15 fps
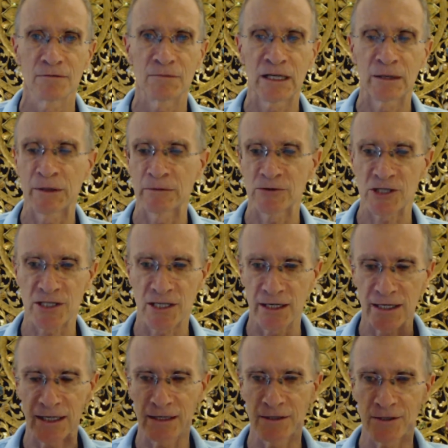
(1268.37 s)
Maybe I'm just going
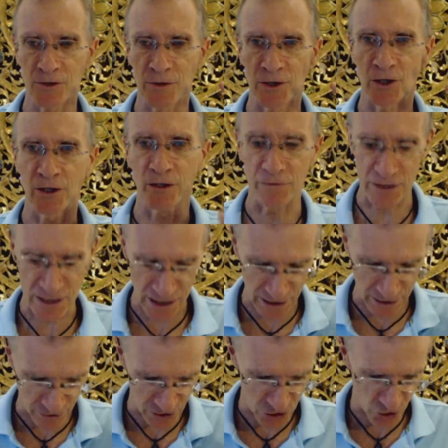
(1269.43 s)
to get into an ivory
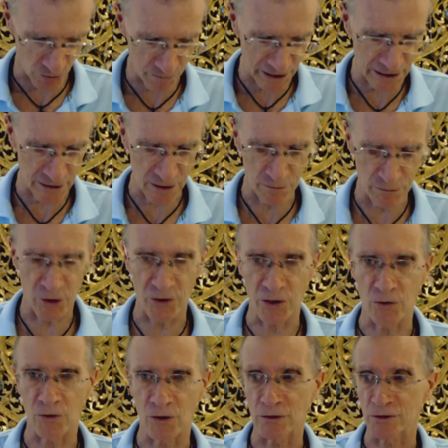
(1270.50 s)
tower and dominate the
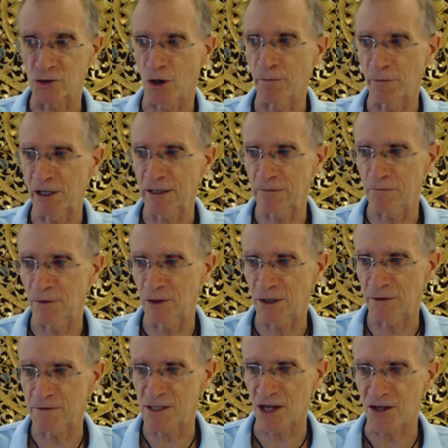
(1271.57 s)
body, or I'll dominate
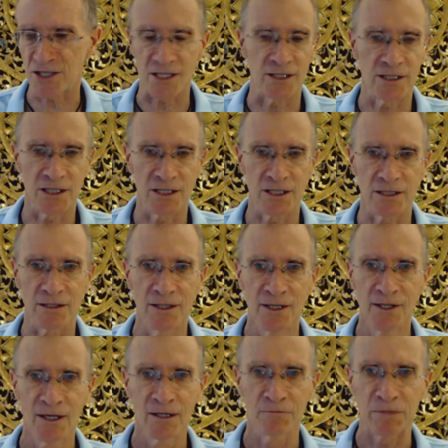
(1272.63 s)
my society,
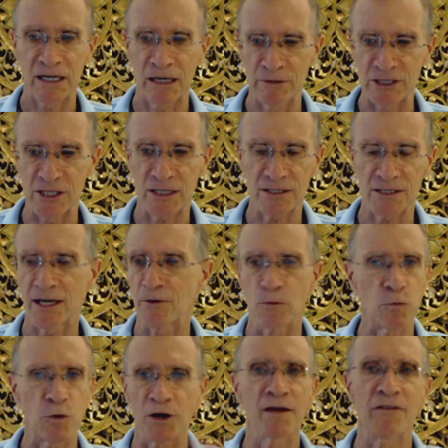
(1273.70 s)
become a dictator,
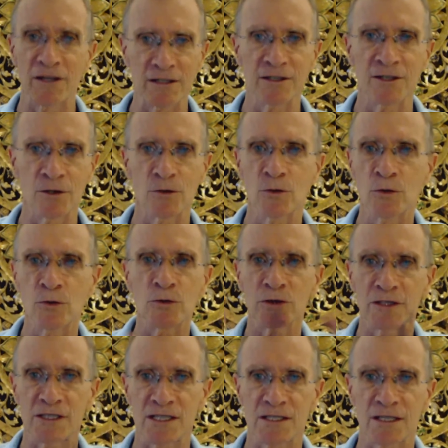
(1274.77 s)
whatever,
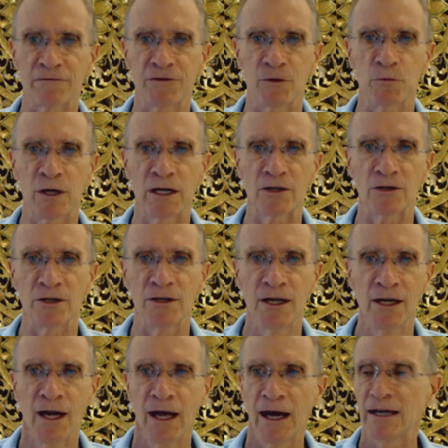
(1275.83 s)
all this stuff that went on.
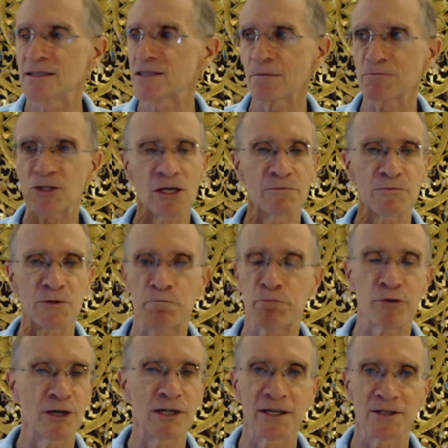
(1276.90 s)
And sometimes
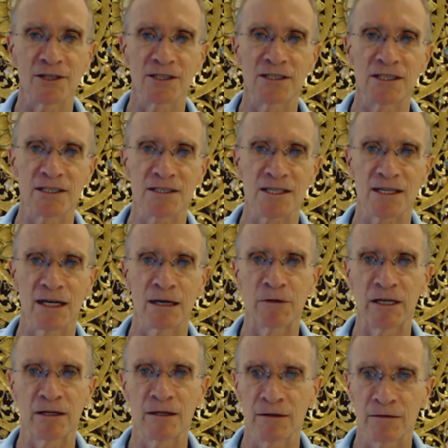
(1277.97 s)
brilliant ideas come
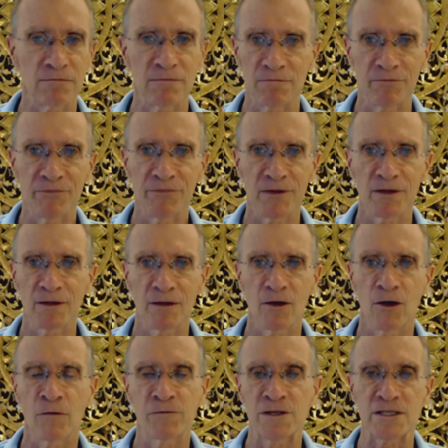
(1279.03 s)
in, and
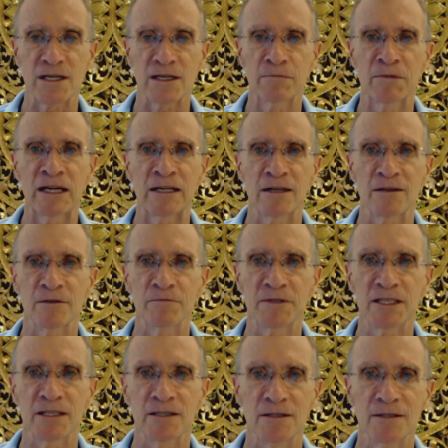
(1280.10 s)
obviously many of them
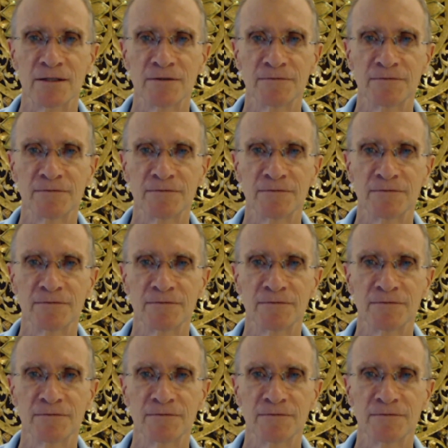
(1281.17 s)
did.